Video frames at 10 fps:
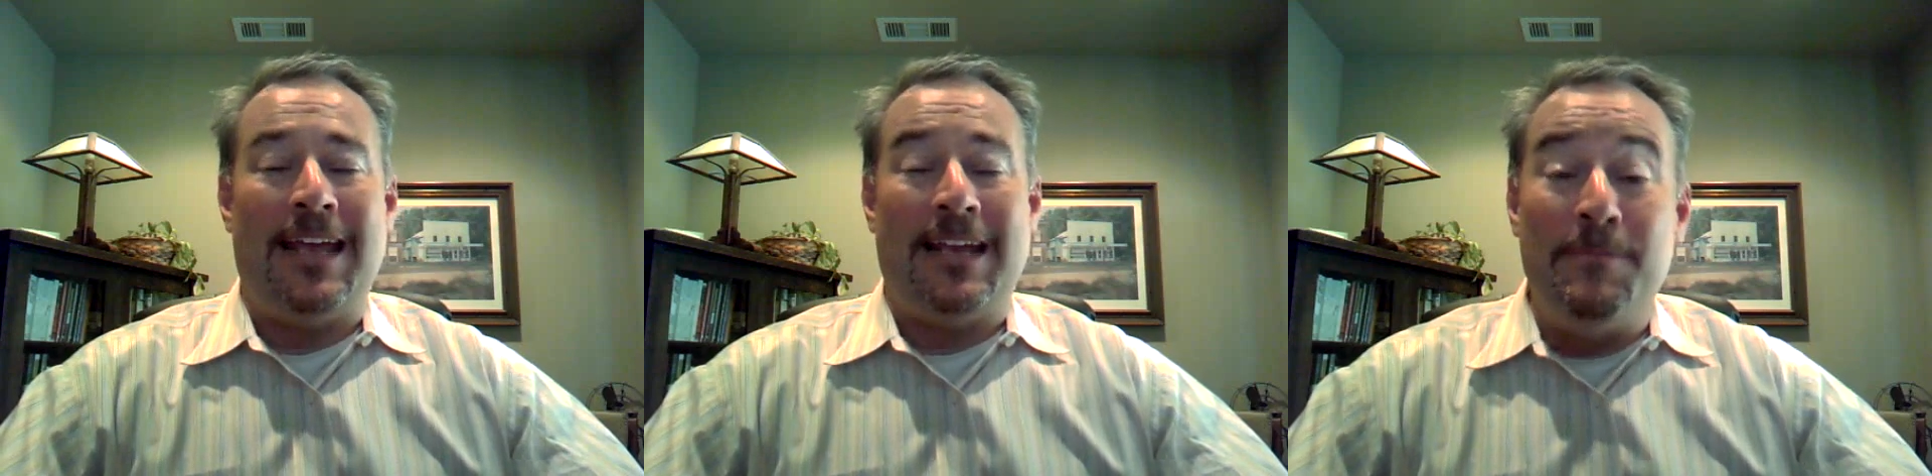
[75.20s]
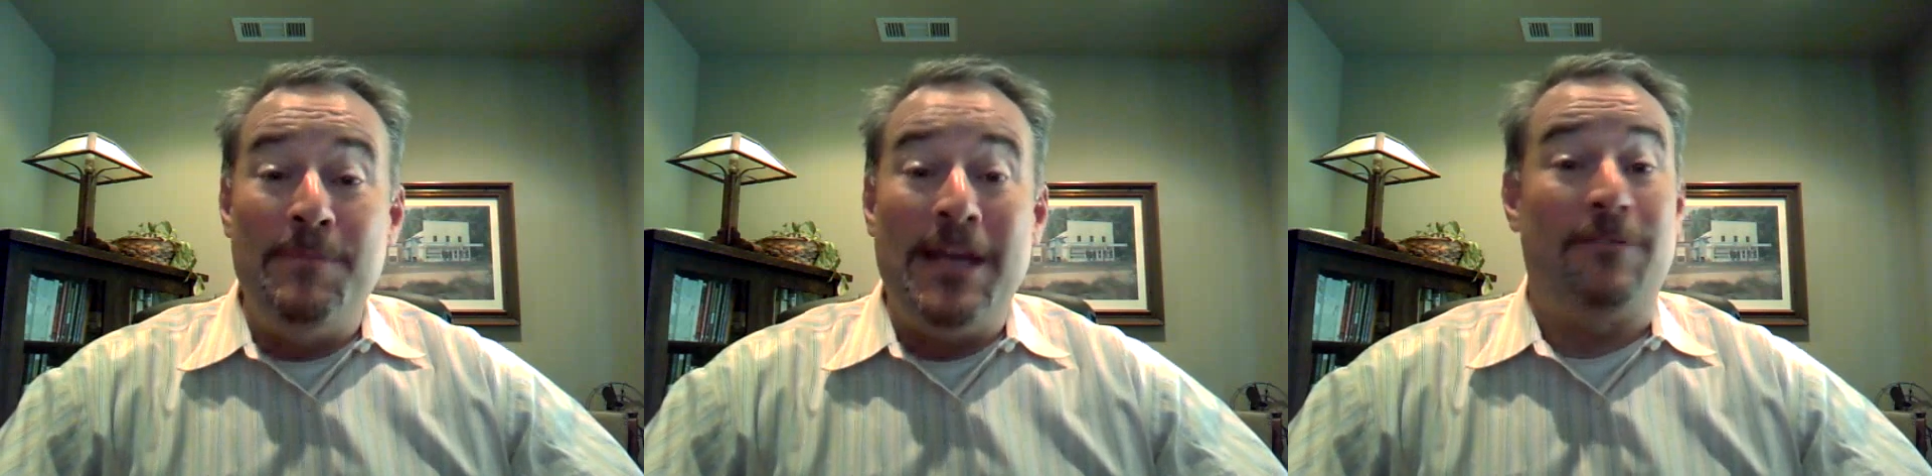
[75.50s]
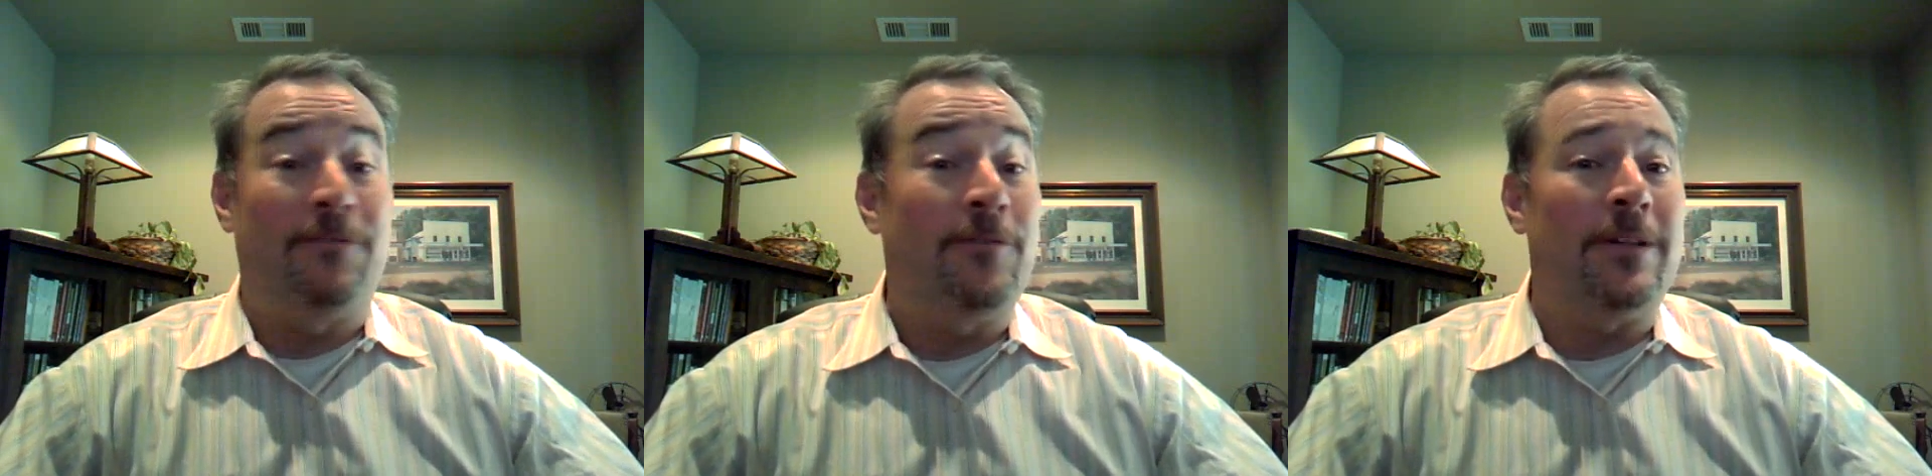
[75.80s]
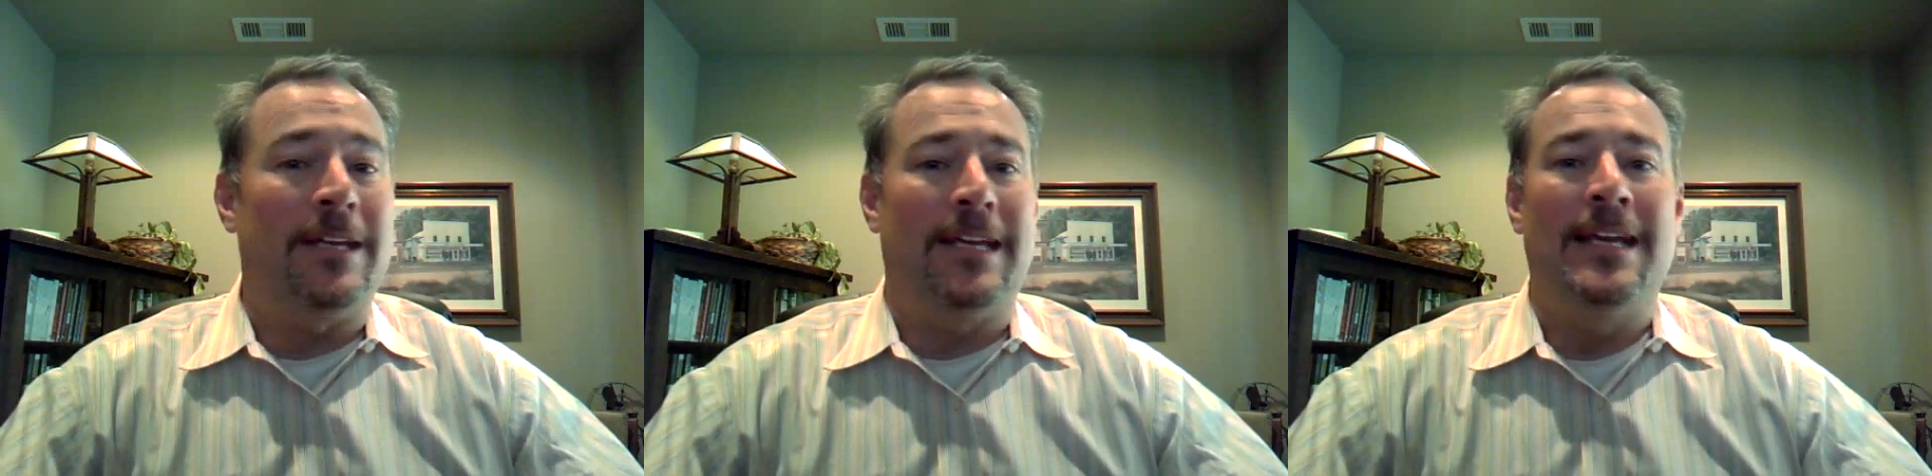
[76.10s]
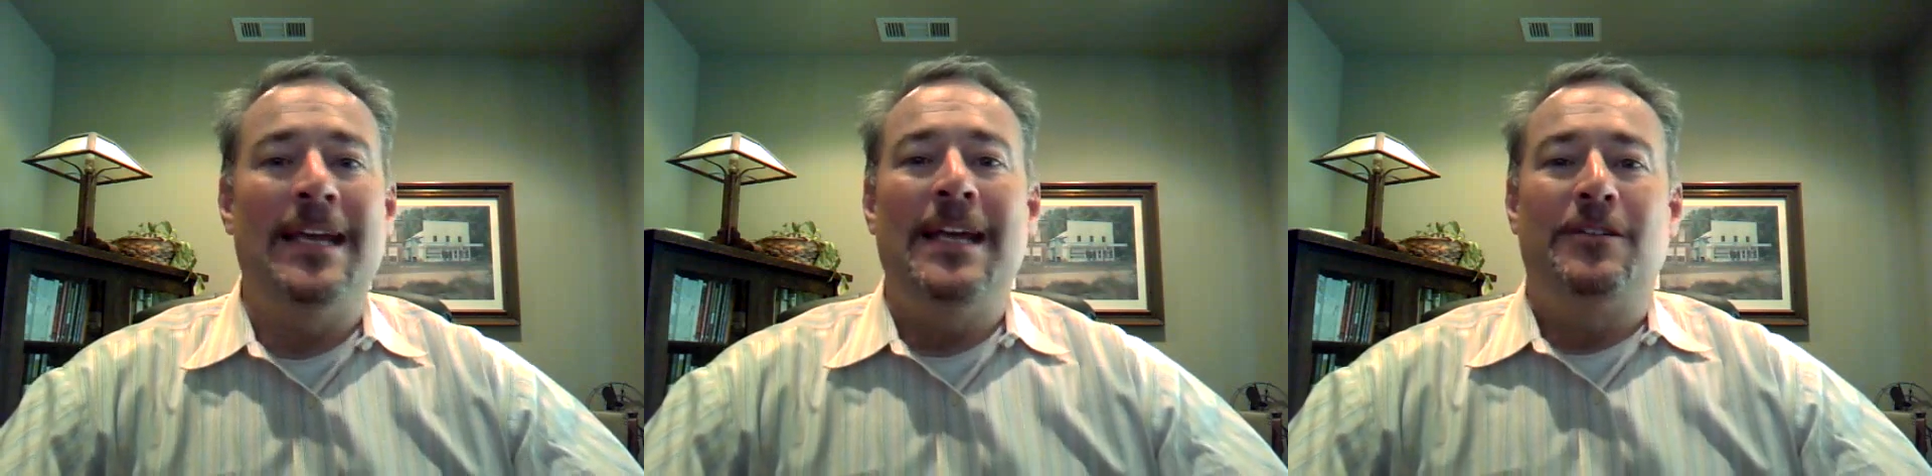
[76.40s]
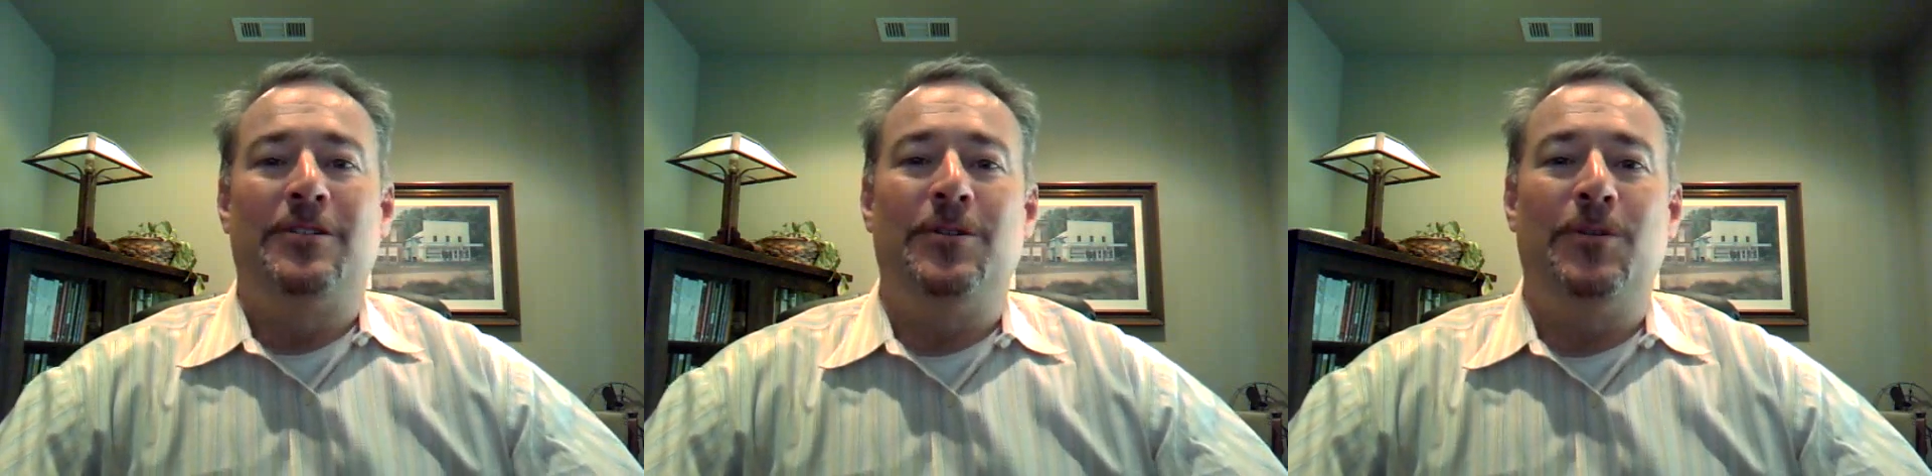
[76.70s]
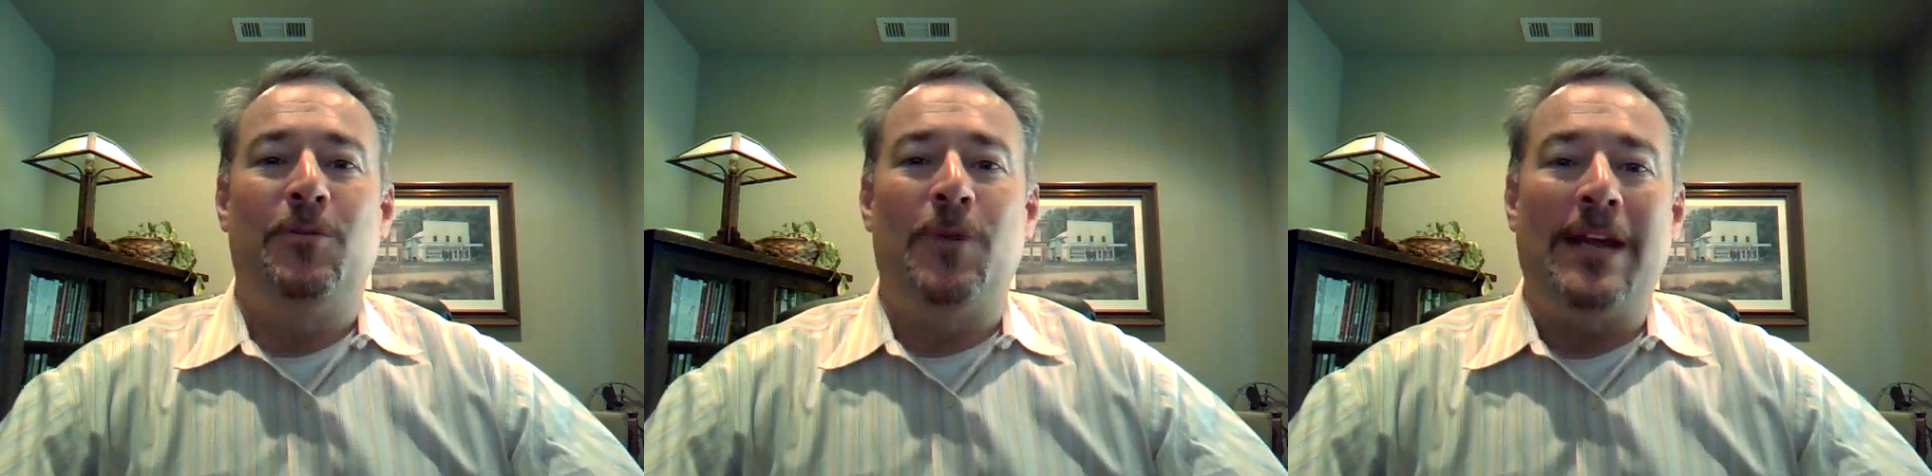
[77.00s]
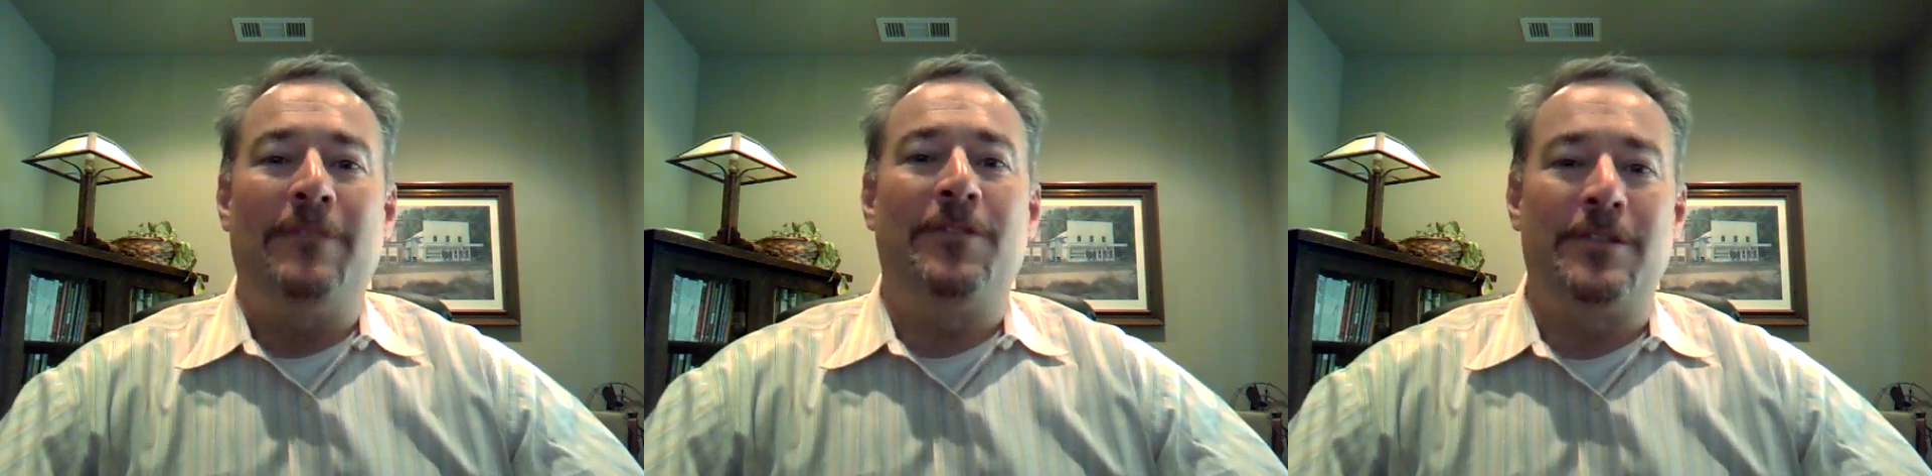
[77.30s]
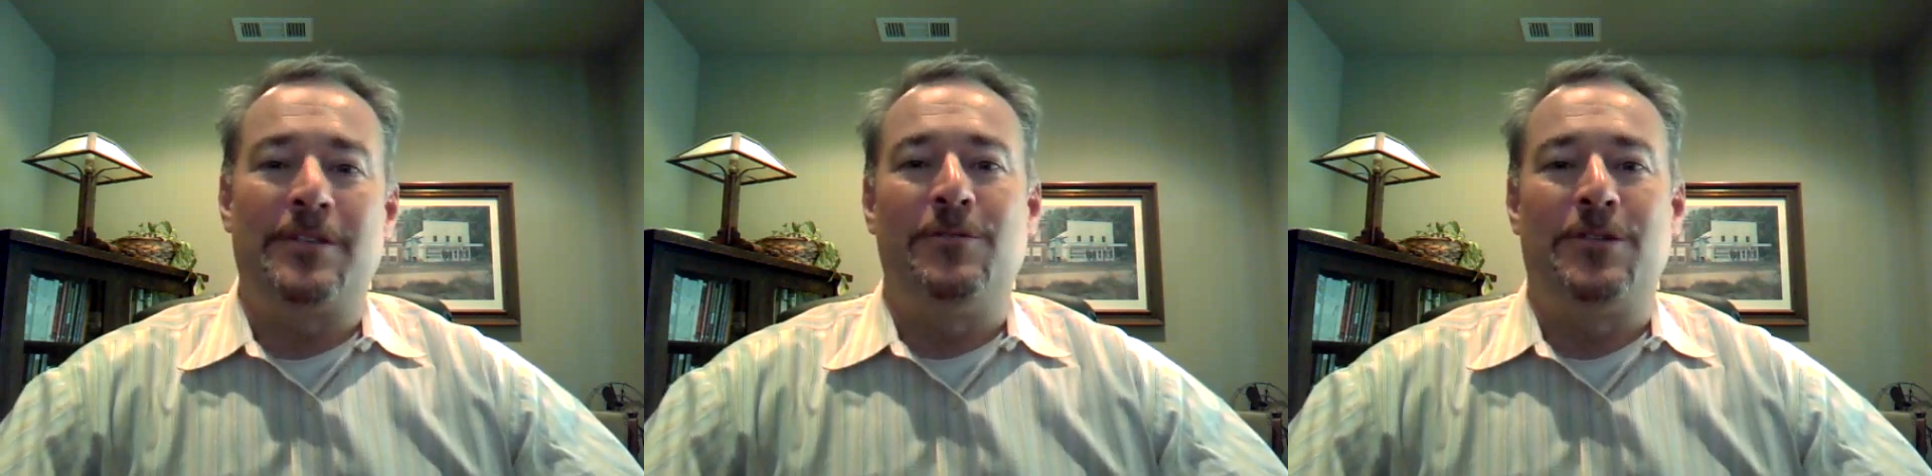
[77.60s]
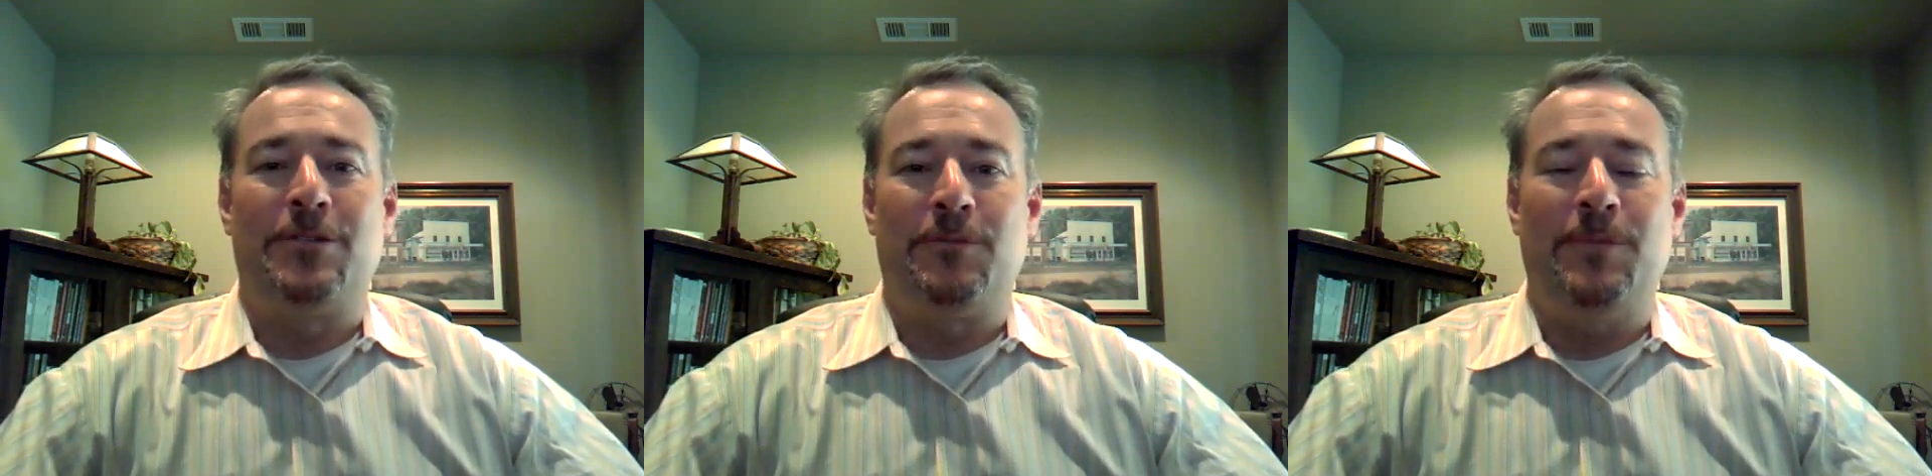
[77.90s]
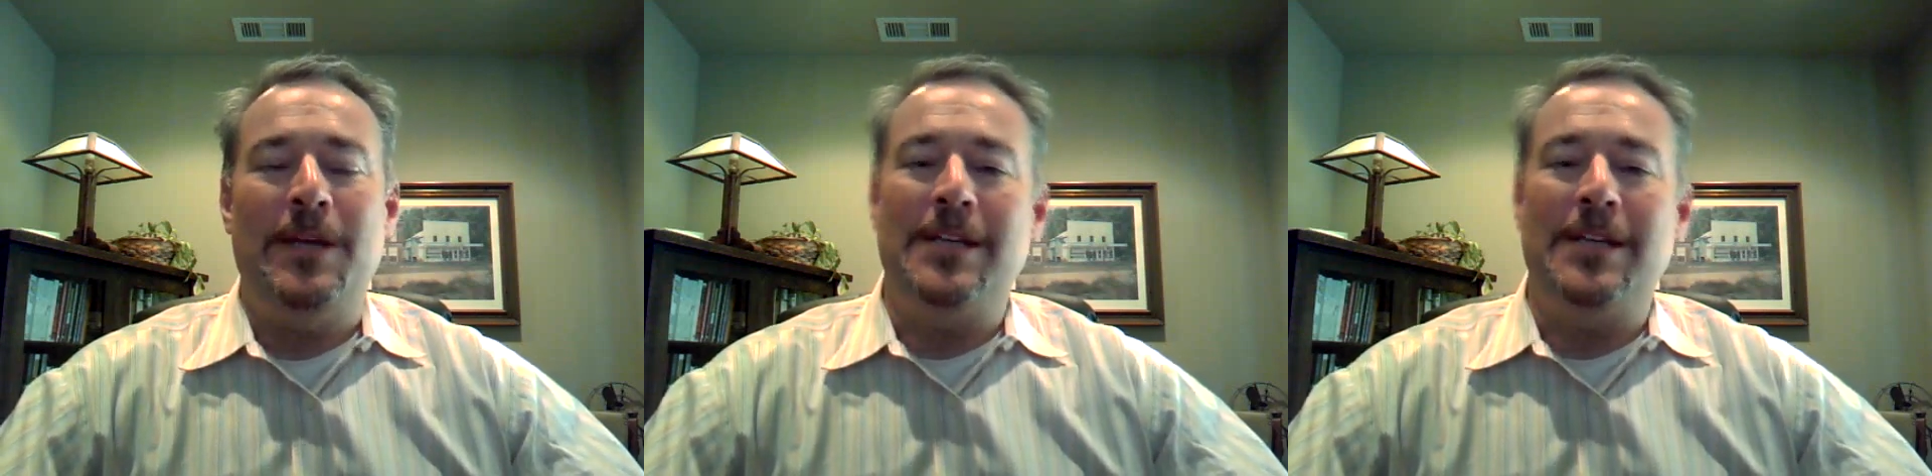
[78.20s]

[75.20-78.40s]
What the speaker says: commit fully to whatever the solution would be.